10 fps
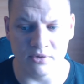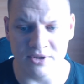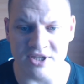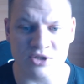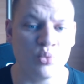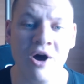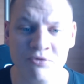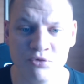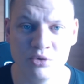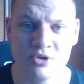Does
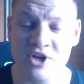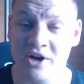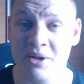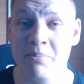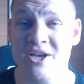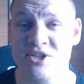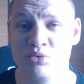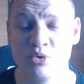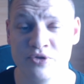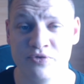WAF rules are the best
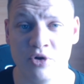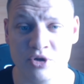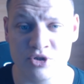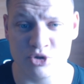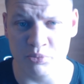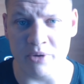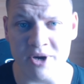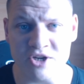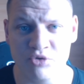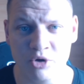rules for super
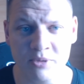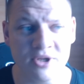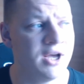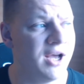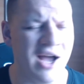match format?